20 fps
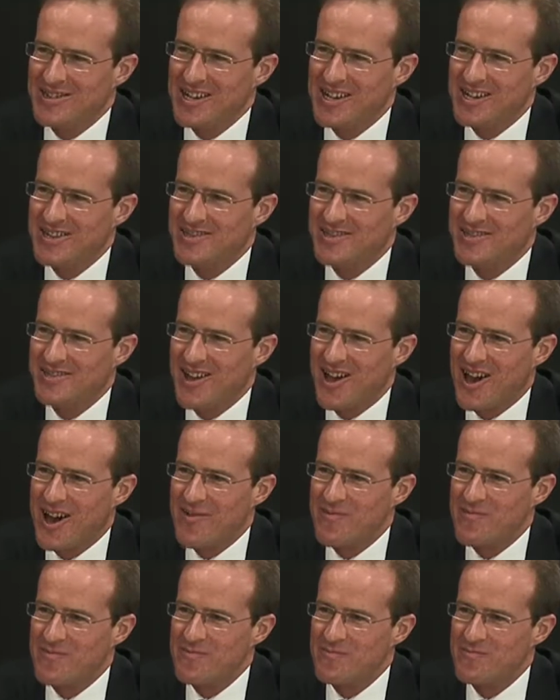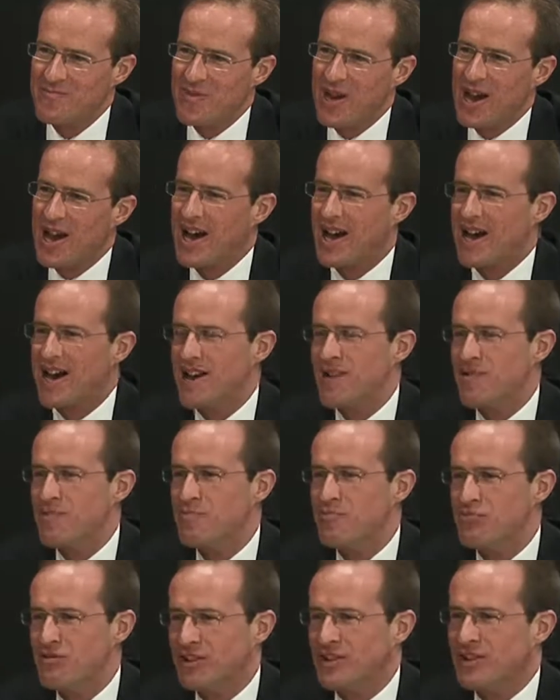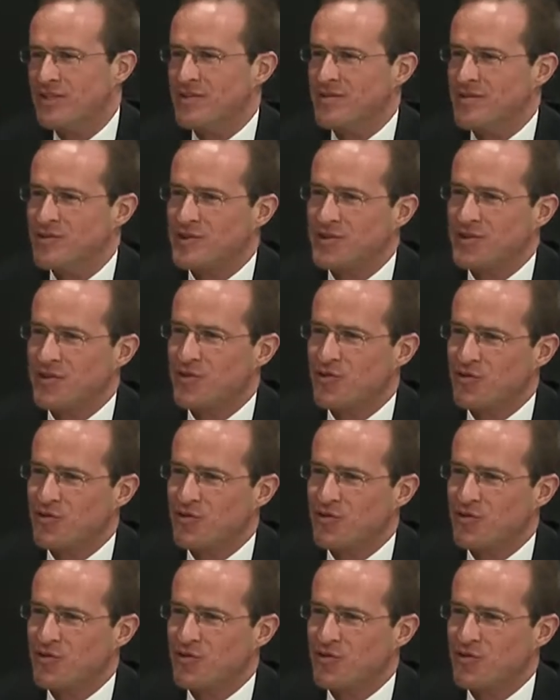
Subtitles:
is Britain's